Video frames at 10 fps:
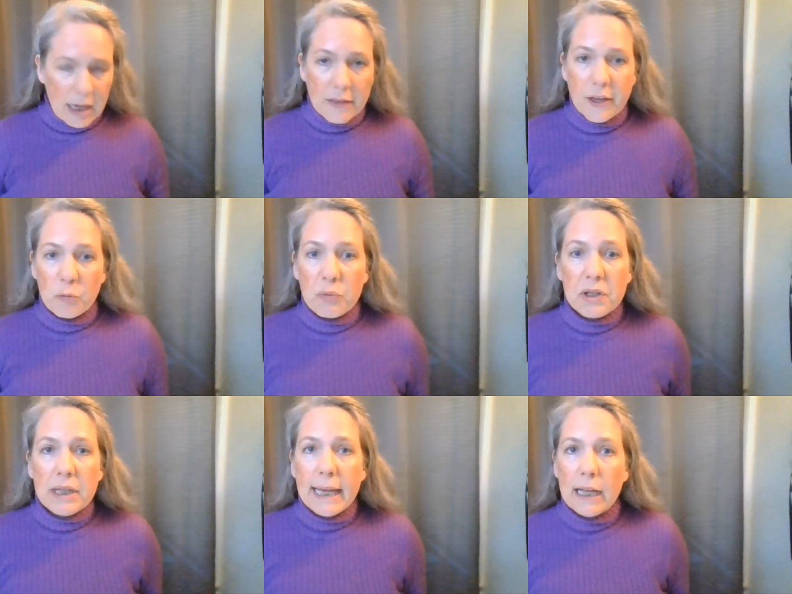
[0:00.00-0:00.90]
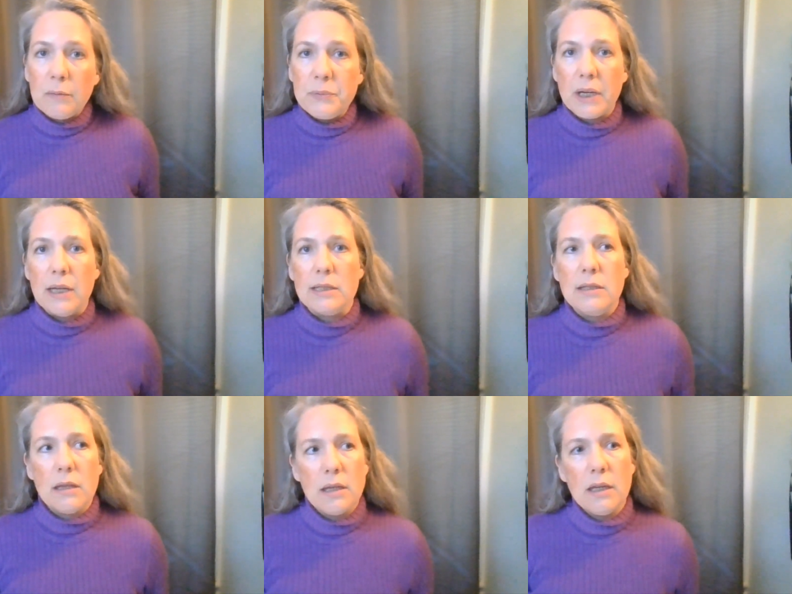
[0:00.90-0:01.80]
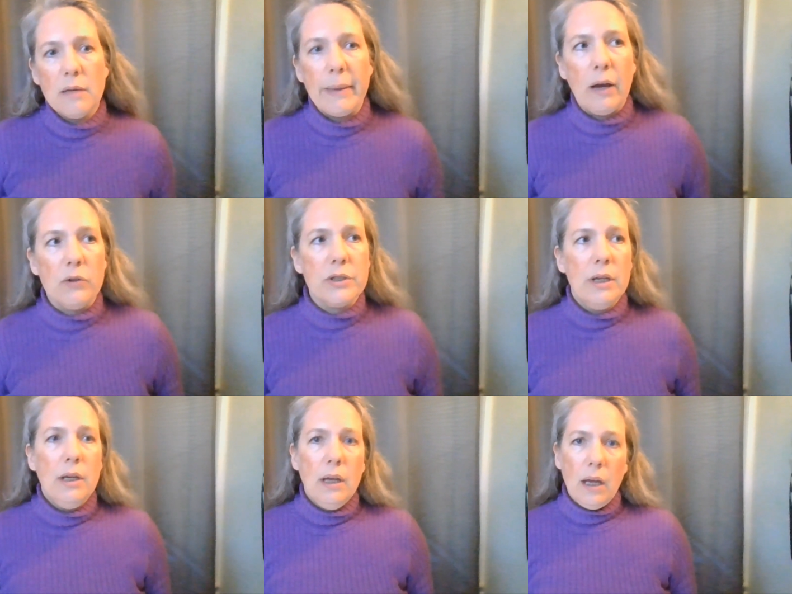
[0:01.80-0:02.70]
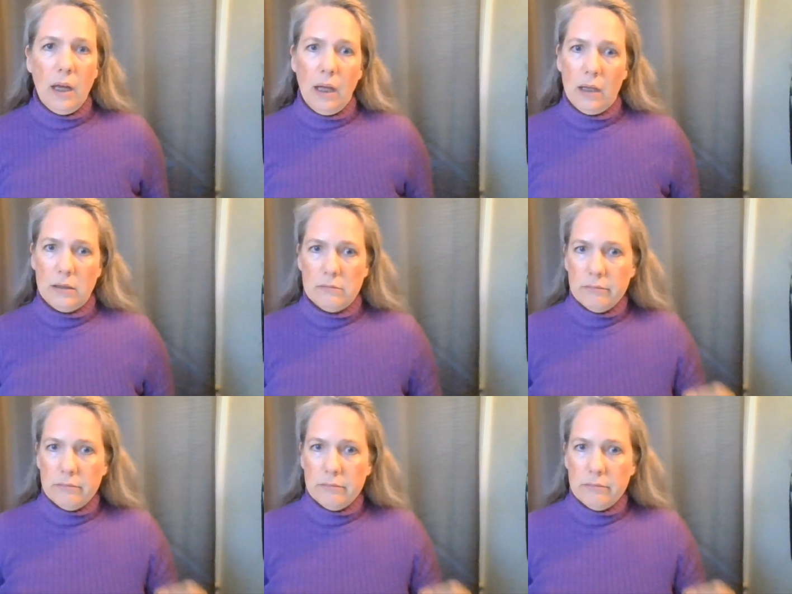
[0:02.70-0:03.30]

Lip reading: that really helped us to think about uh,